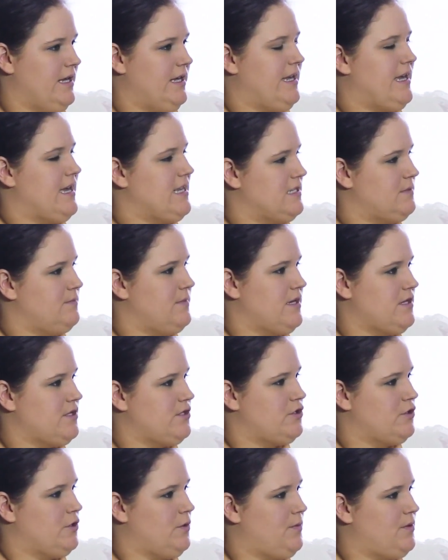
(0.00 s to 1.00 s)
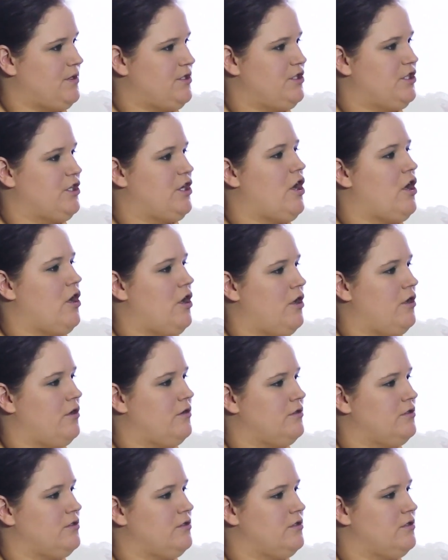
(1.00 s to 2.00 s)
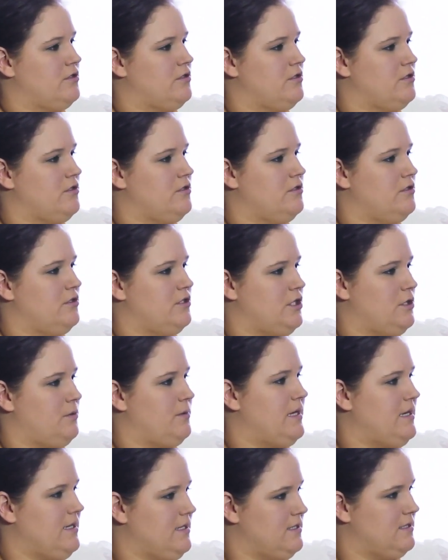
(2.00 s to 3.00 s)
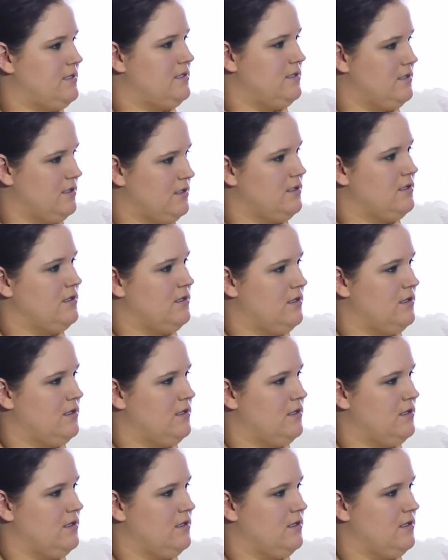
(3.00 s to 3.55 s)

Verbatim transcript: it gets mixed up and she can't do it.